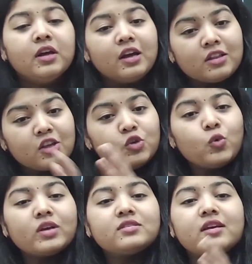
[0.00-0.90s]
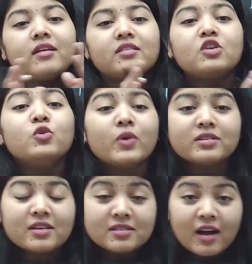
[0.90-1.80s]
the USA and the
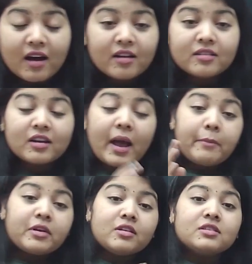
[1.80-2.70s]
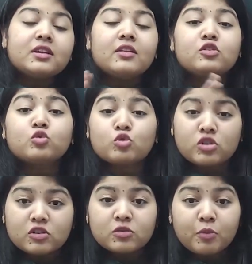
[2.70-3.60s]
USSR, the capitalist and the
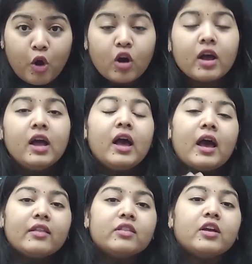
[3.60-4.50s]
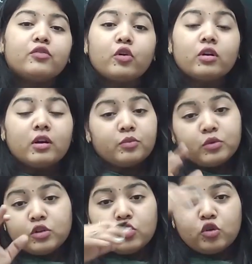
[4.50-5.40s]
socialist bloc. And therefore,
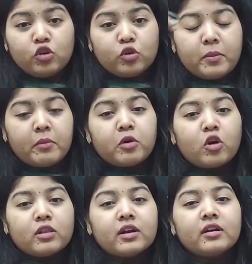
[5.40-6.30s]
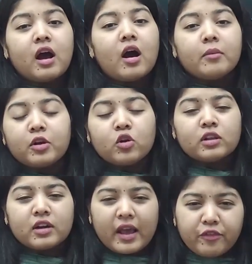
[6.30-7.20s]
you remember all that NAM and all
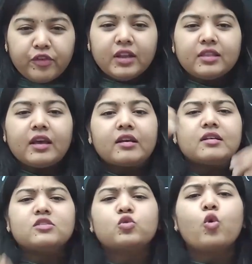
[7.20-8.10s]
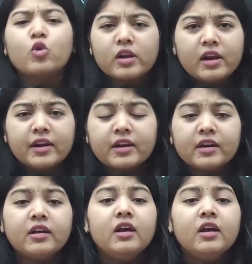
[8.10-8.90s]
that, everything is correlated.